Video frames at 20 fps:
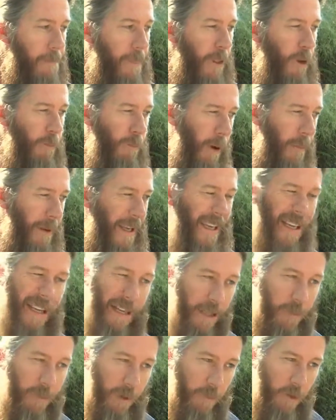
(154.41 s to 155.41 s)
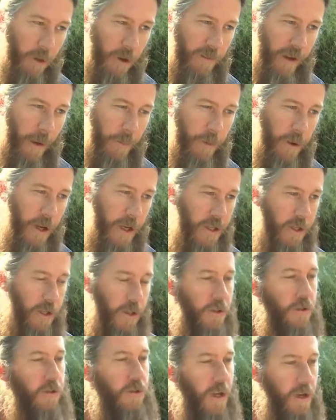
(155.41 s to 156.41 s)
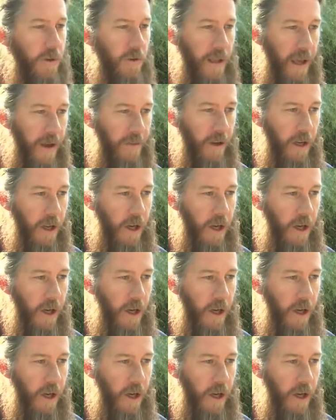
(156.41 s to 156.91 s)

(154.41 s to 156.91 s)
You probably get a little bit more evaporation because you generally have a